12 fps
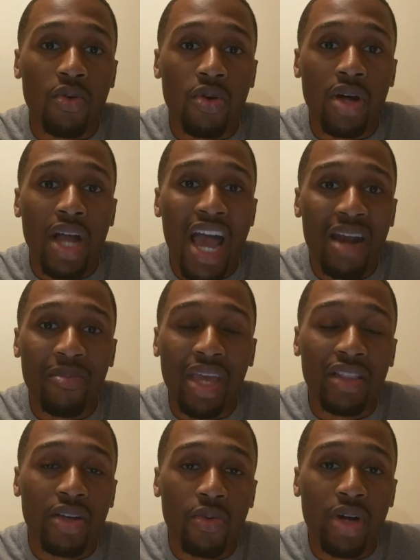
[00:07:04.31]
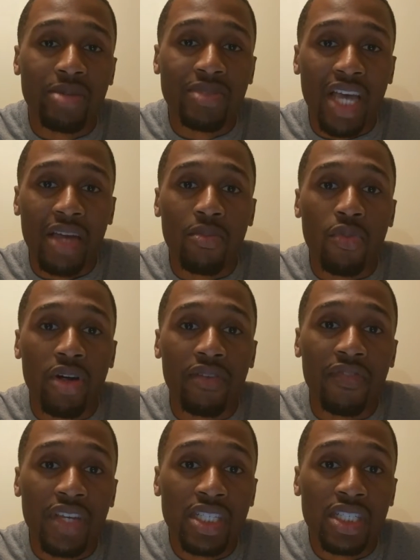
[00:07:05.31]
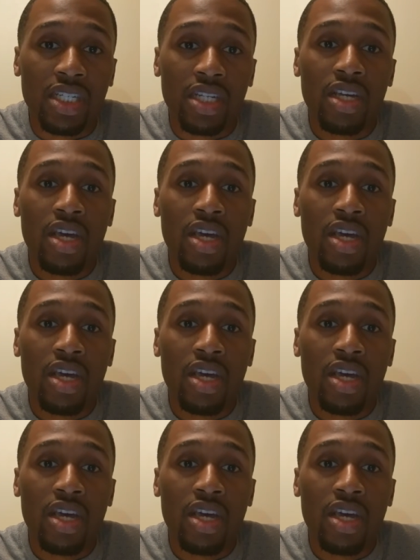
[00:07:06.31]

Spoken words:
or how to make their website more efficient